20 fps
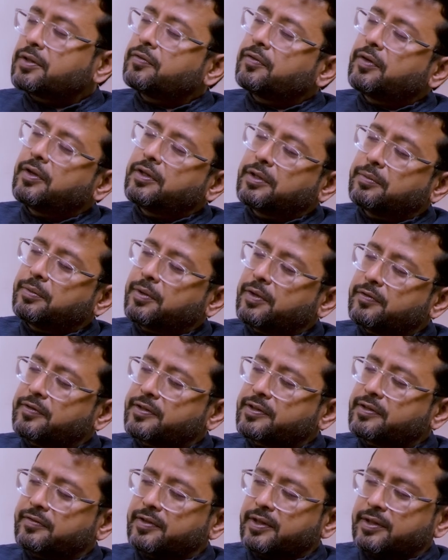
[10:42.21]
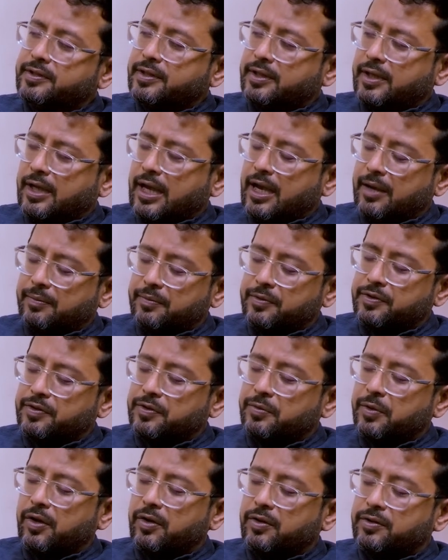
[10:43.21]
of all, the pervasiveness happens
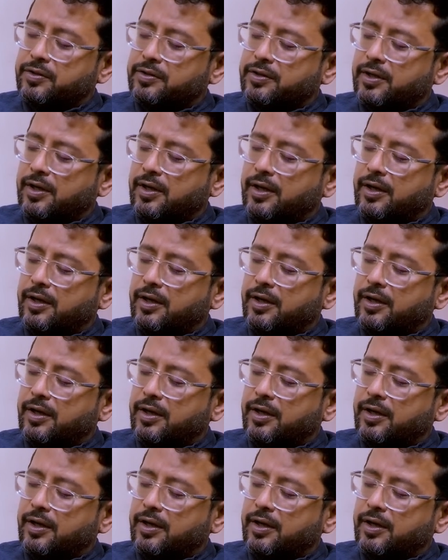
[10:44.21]
because